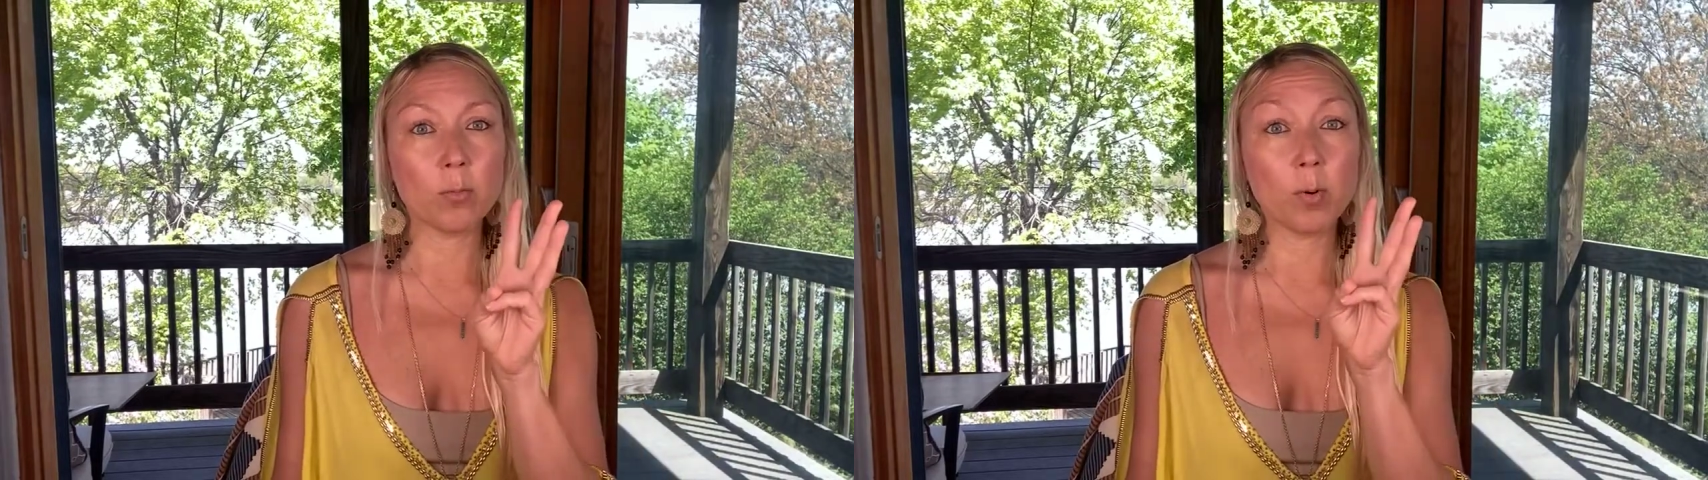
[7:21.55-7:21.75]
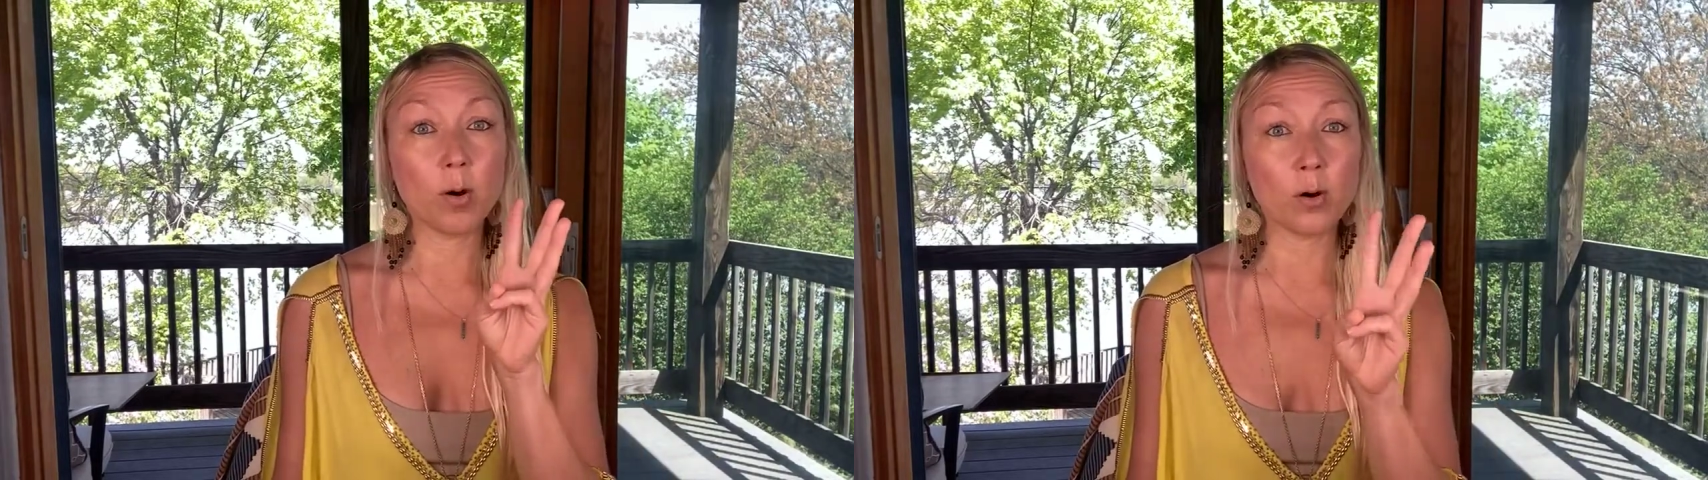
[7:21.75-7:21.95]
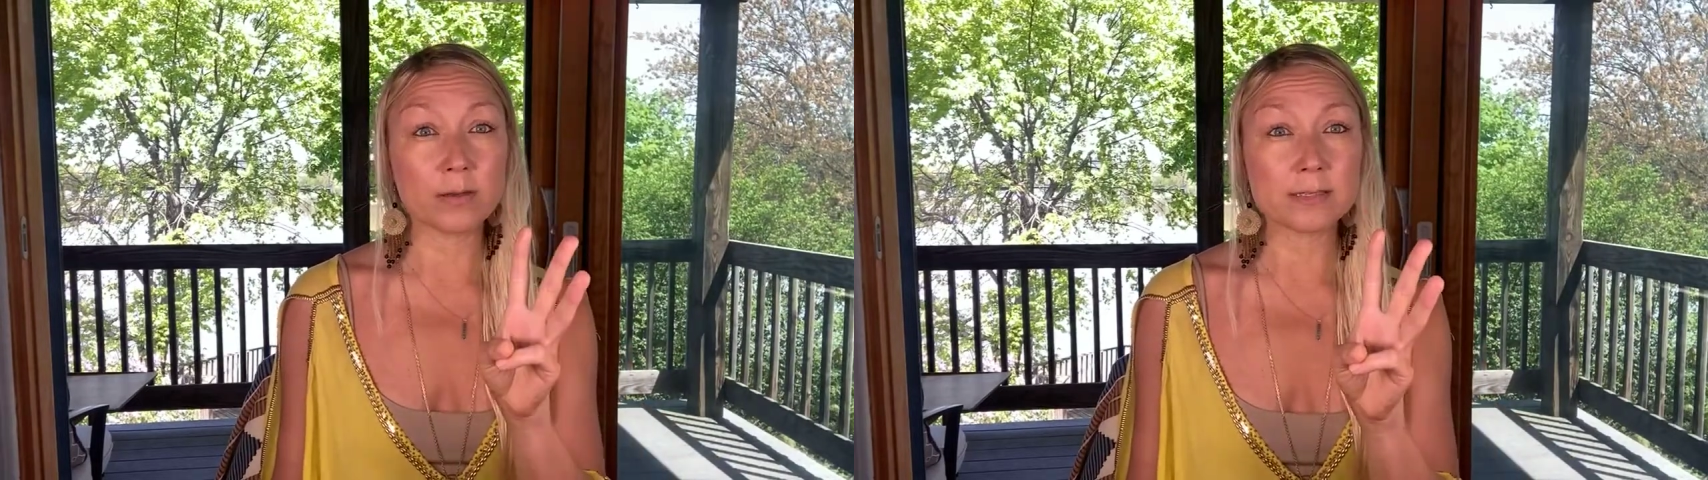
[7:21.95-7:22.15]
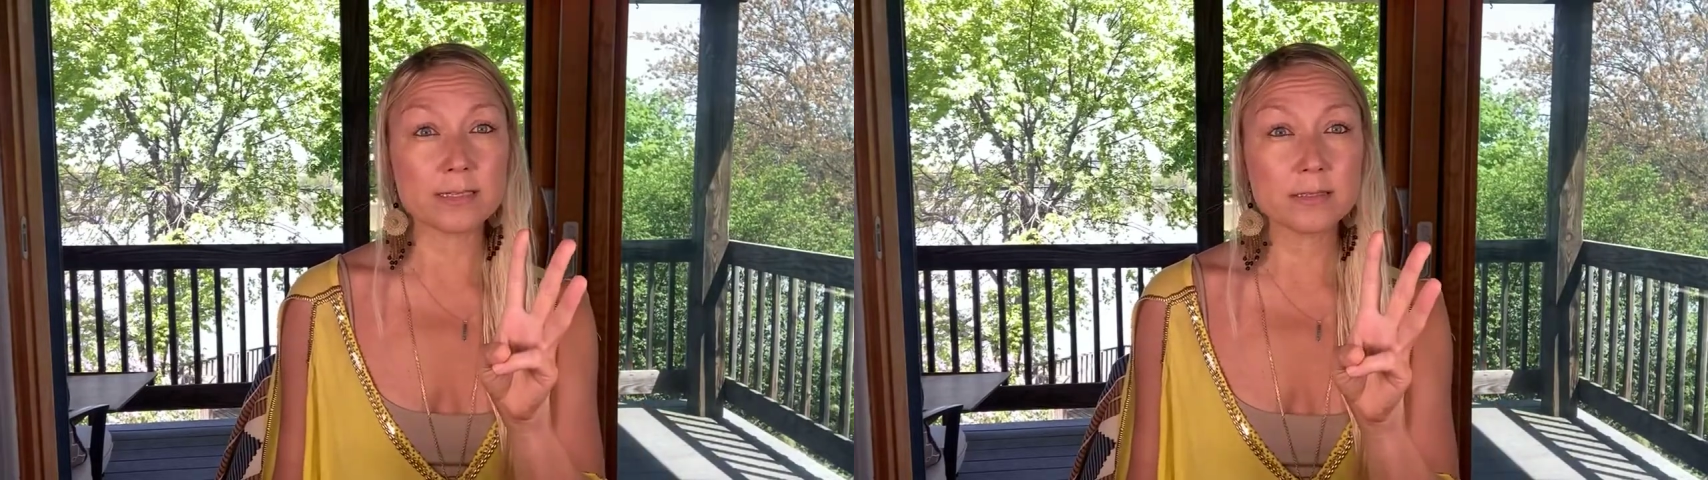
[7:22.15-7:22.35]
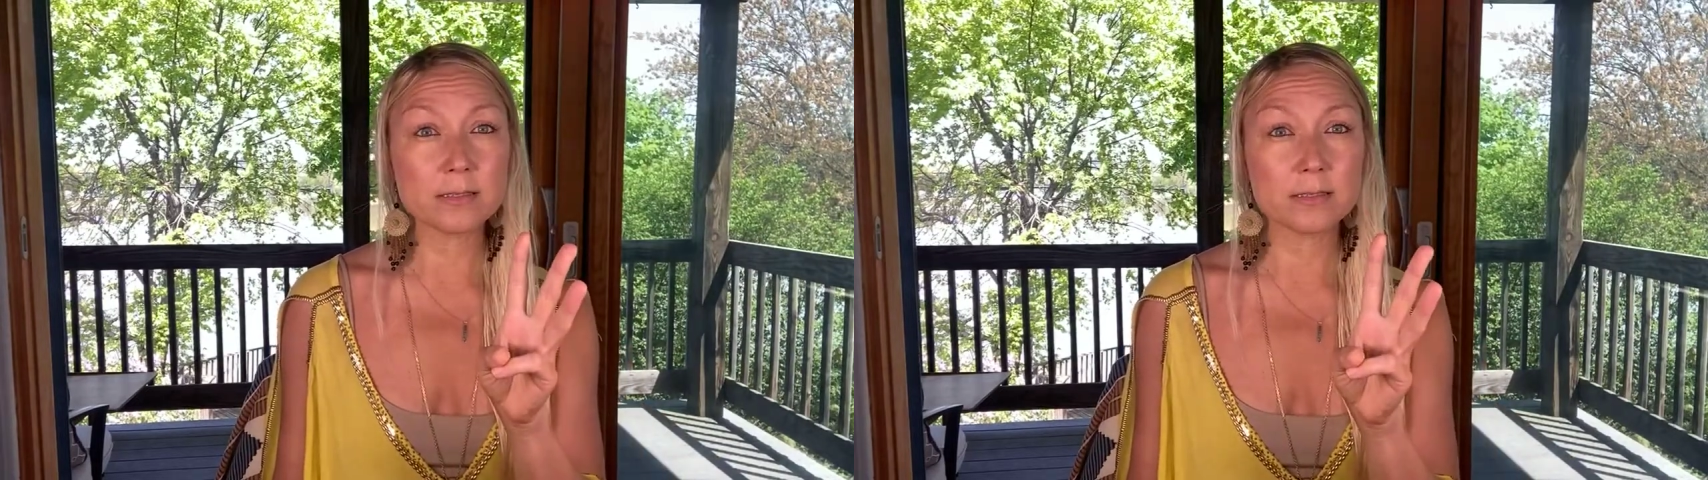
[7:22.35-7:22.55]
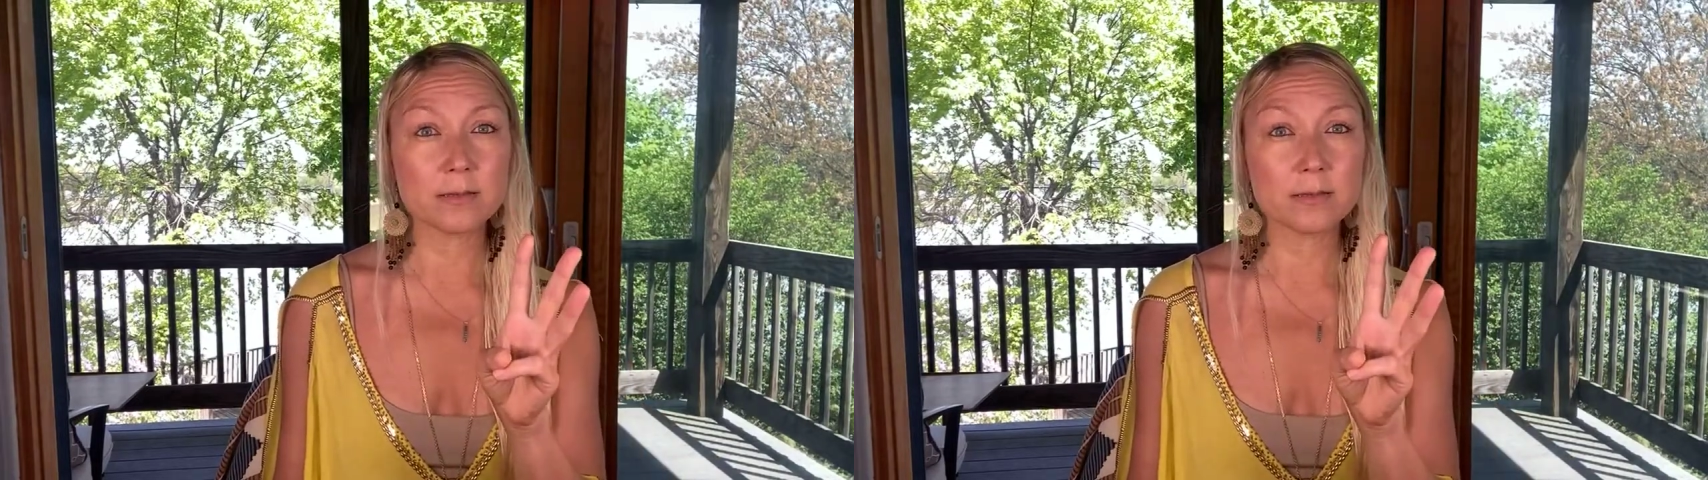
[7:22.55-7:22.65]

pauses